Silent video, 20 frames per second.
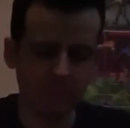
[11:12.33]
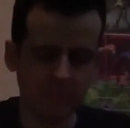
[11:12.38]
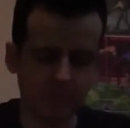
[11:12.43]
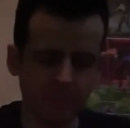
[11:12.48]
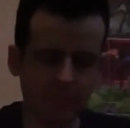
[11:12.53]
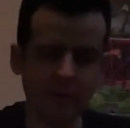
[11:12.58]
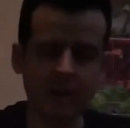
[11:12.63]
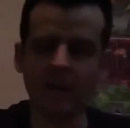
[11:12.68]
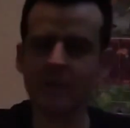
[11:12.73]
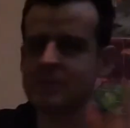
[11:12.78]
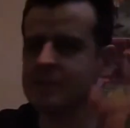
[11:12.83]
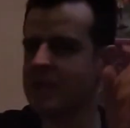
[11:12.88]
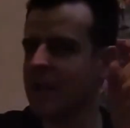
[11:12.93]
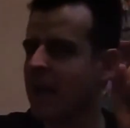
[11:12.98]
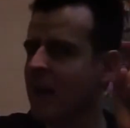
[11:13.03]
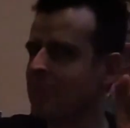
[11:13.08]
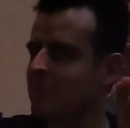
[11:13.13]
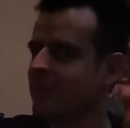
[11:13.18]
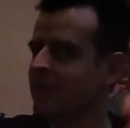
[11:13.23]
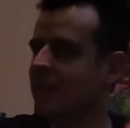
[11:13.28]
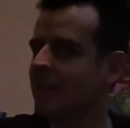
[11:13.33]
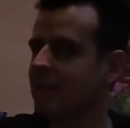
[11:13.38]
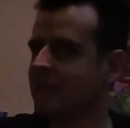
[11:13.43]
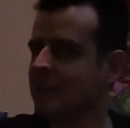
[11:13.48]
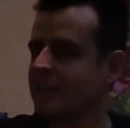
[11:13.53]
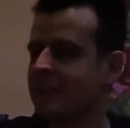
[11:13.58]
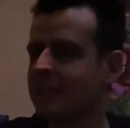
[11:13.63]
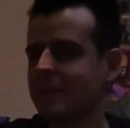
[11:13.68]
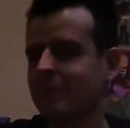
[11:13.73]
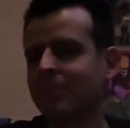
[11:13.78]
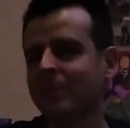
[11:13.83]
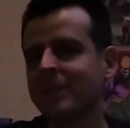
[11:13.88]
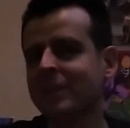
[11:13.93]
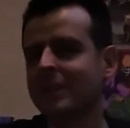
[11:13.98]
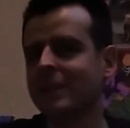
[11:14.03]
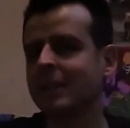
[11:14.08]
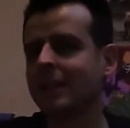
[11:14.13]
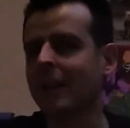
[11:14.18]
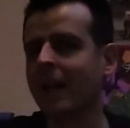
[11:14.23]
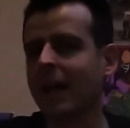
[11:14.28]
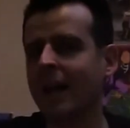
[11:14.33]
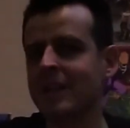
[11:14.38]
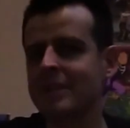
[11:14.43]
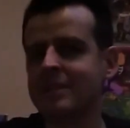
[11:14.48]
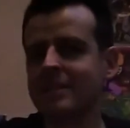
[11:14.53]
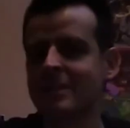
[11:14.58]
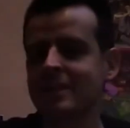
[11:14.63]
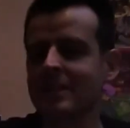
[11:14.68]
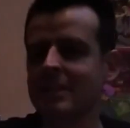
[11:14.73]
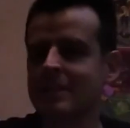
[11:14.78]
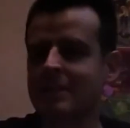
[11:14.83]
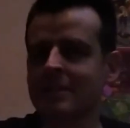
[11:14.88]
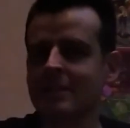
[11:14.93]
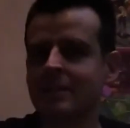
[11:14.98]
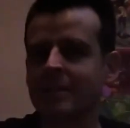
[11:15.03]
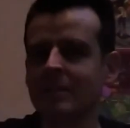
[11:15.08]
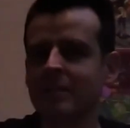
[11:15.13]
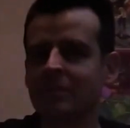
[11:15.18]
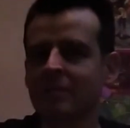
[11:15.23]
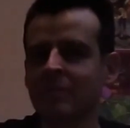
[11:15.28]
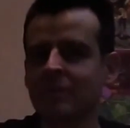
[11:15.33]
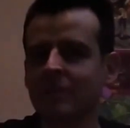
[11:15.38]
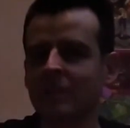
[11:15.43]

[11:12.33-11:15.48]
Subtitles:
But I was happy that I did complete the last season of